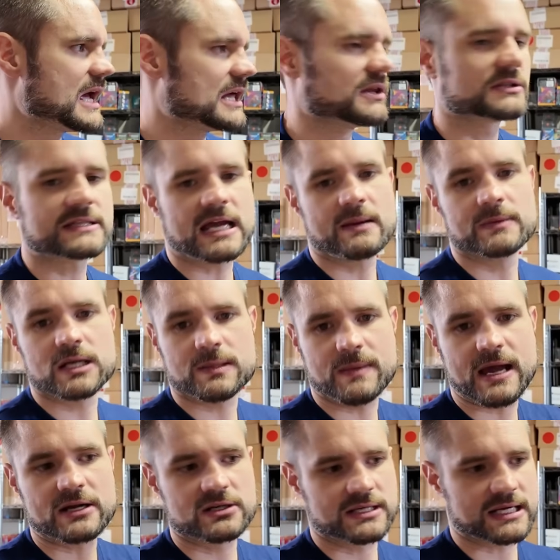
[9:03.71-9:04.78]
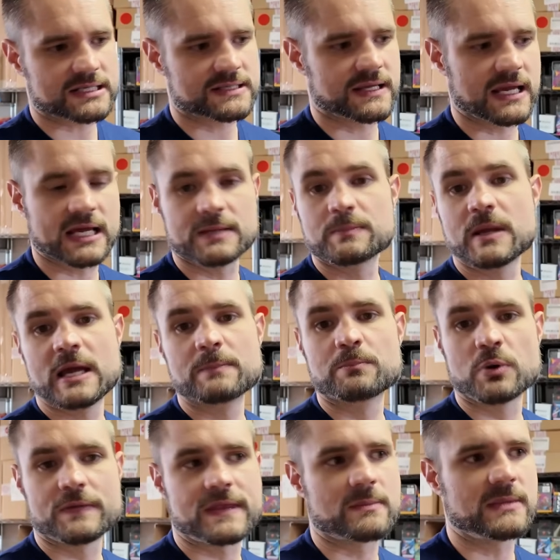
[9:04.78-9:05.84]
And I looked at how many Commander decks they had
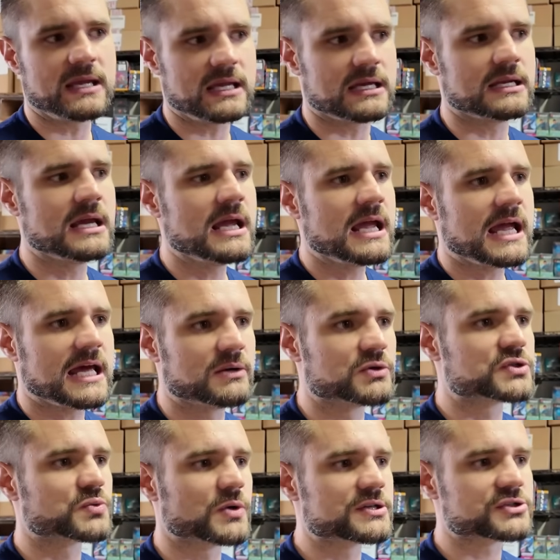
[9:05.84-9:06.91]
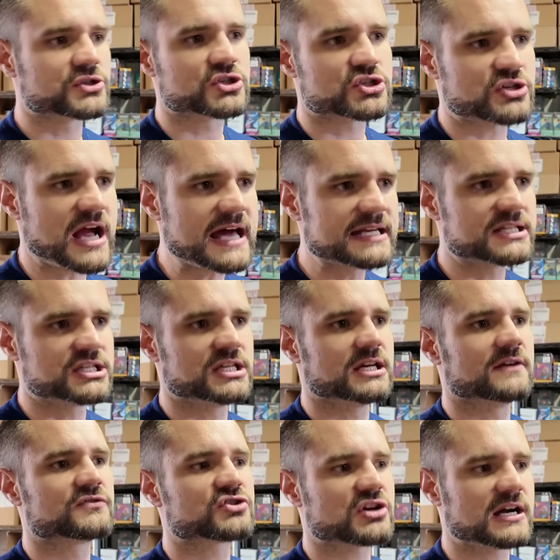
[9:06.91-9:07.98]
put them in. And it was Wizard's strategy
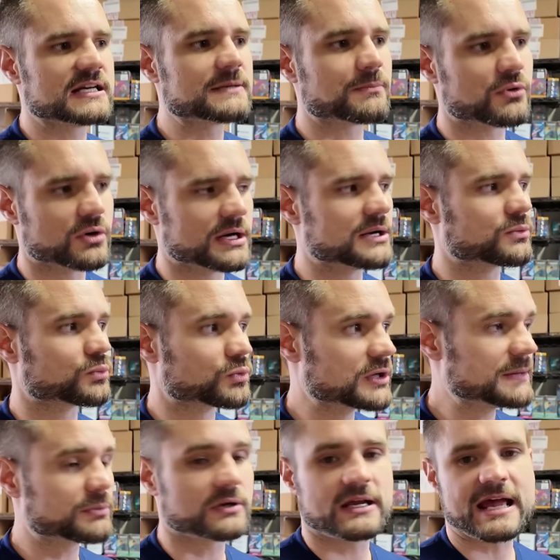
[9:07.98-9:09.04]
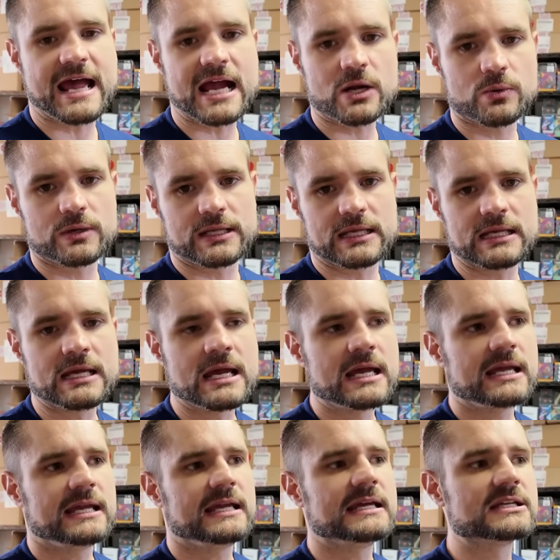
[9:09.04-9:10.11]
of trying to put reprint equity
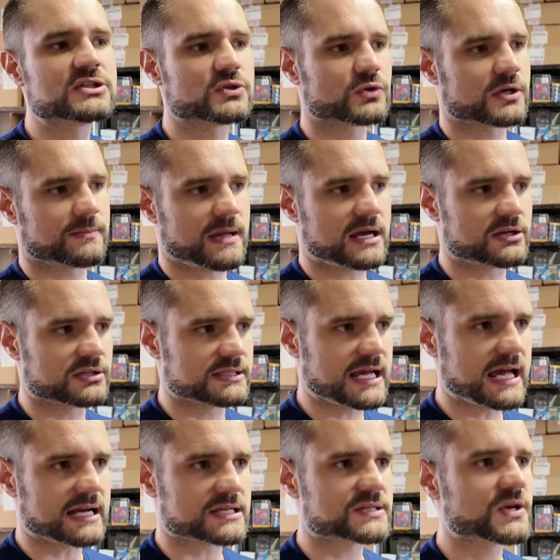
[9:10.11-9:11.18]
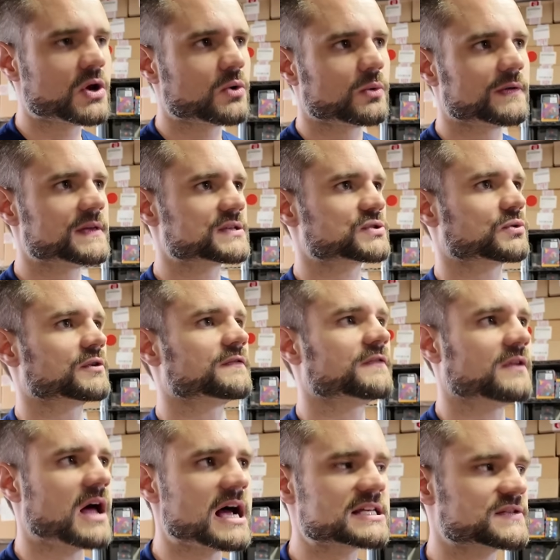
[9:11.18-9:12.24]
into Commander decks with this sort of
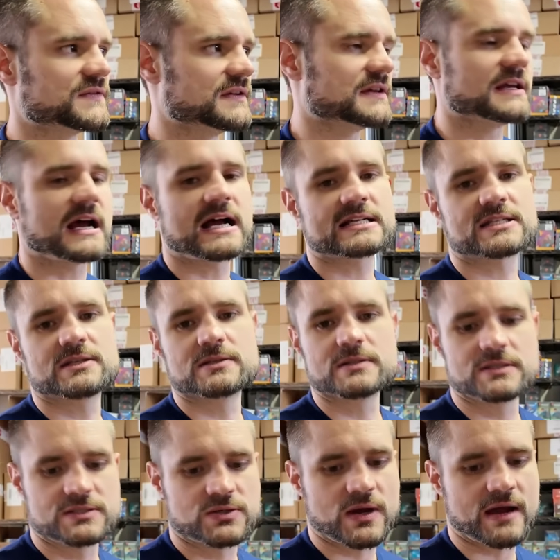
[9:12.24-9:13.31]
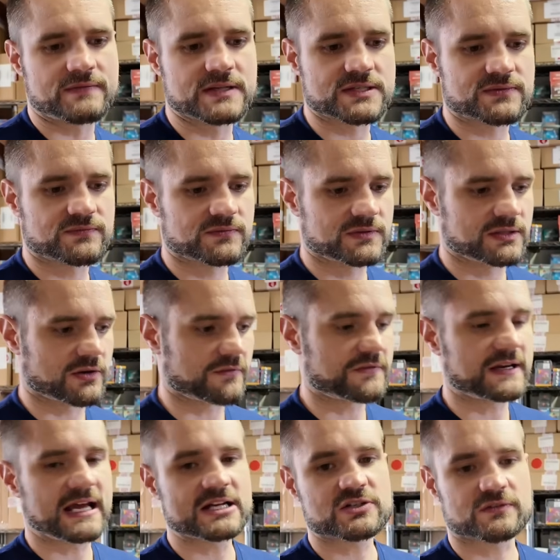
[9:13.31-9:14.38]
philosophy that it has to have this, you know,
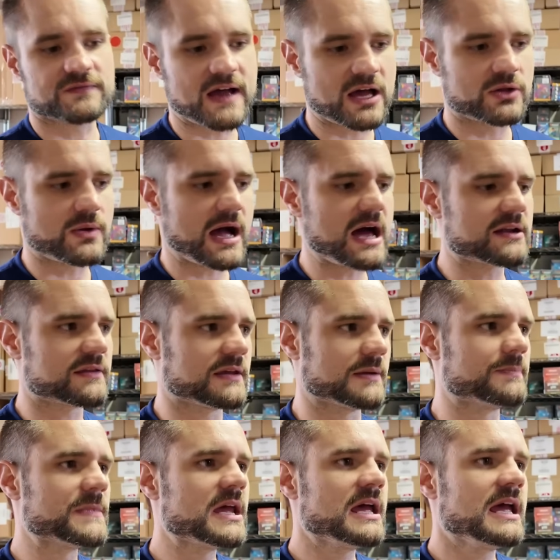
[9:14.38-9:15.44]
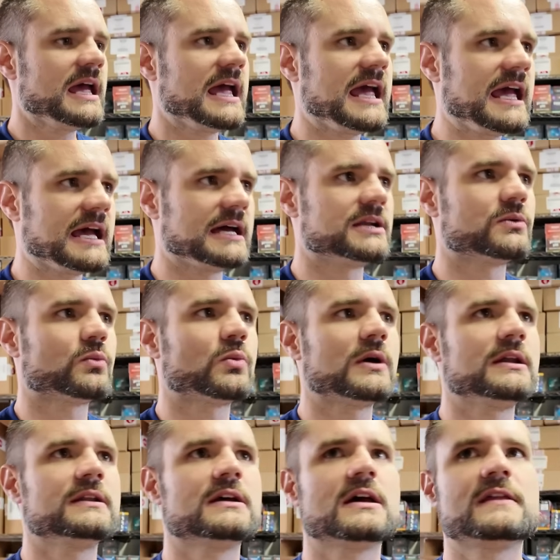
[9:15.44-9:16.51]
financial value out of them. And
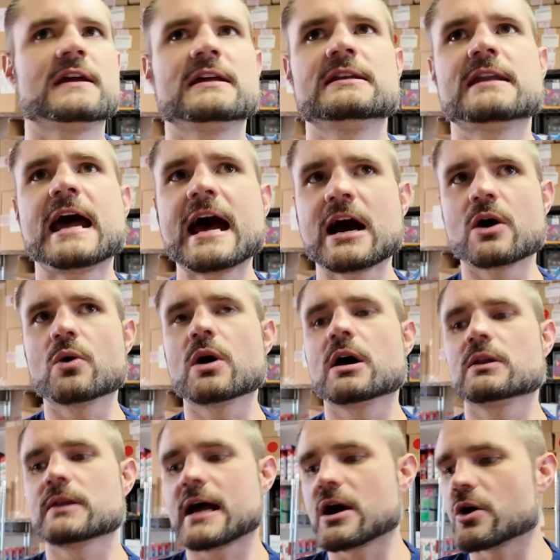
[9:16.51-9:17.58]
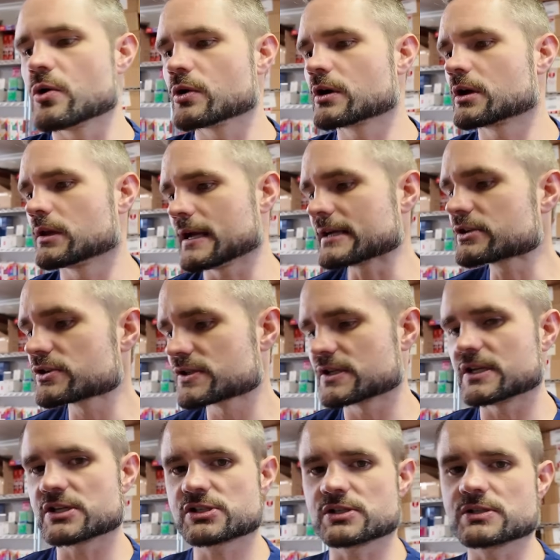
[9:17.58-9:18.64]
when they now allow collector's
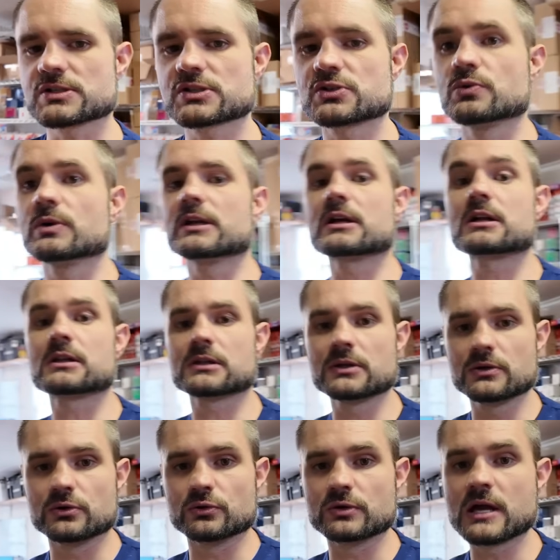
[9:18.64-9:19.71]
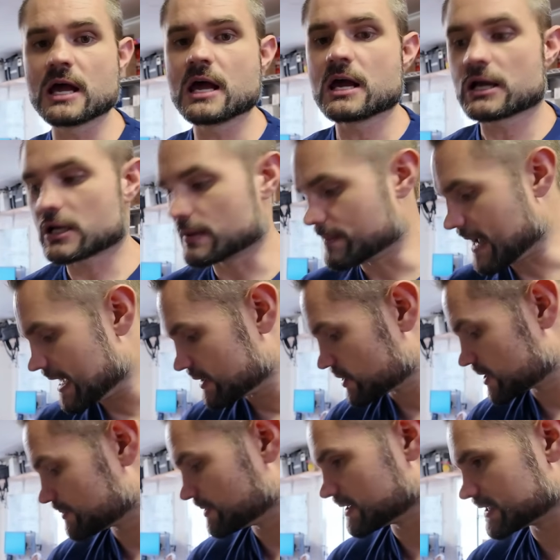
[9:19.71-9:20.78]
editions to include Commander
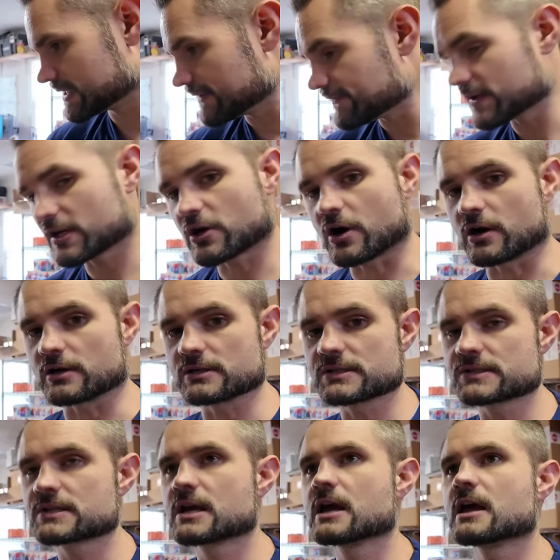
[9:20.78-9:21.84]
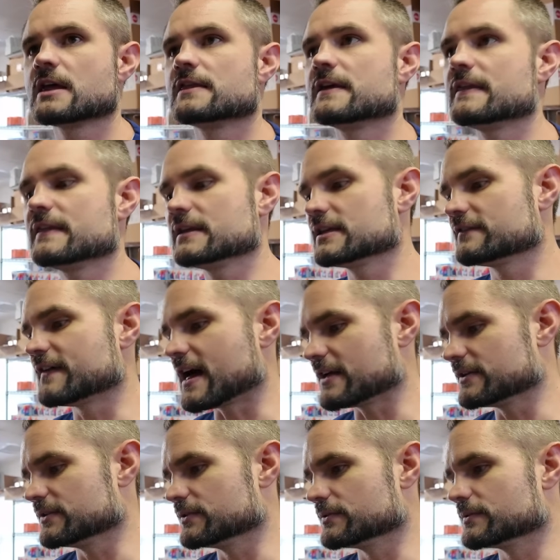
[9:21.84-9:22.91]
specific cards, then they
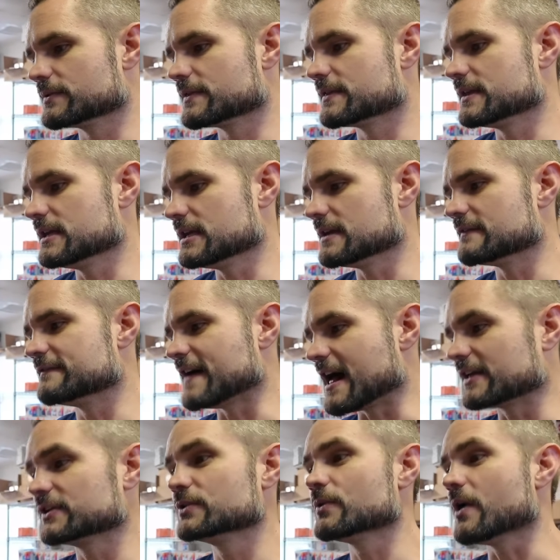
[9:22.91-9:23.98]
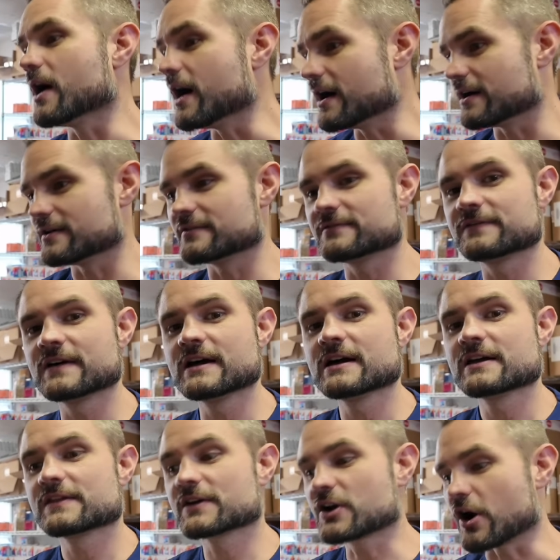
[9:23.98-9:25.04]
devalue the value of
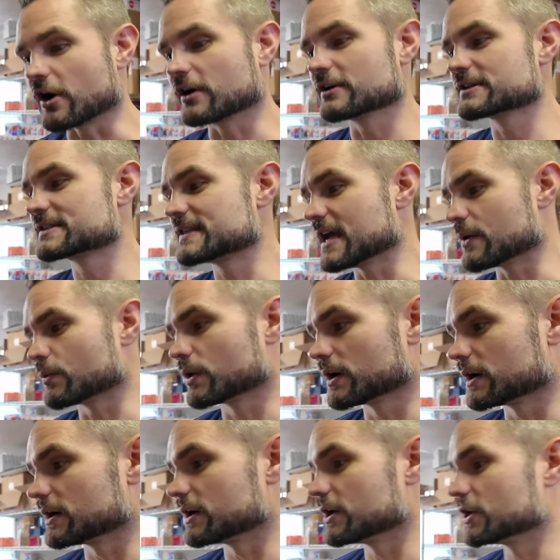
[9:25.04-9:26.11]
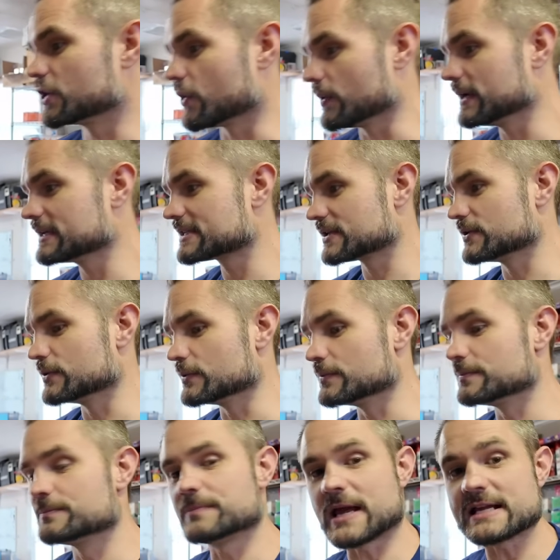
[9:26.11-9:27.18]
the cards that were going
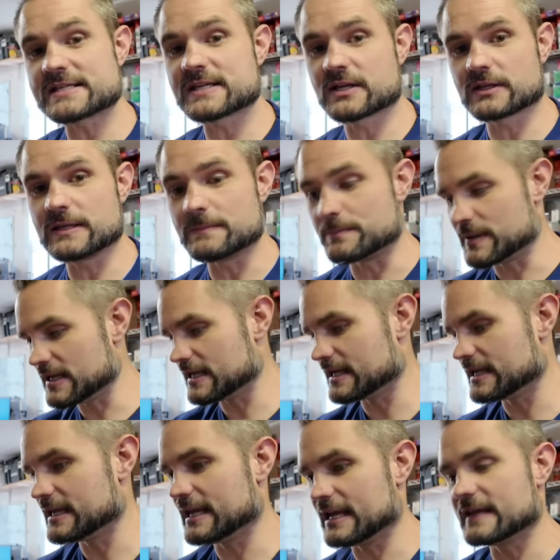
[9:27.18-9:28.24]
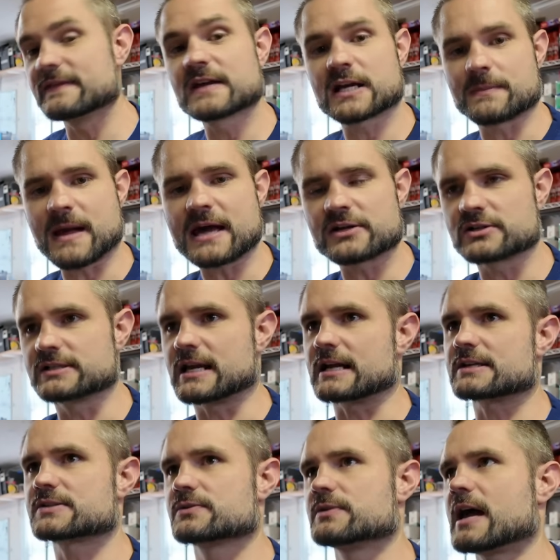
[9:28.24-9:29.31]
to basically be in the Commander
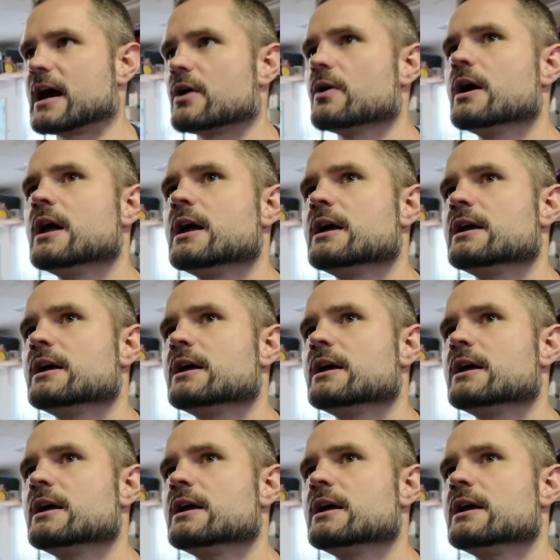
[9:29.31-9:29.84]
deck. So now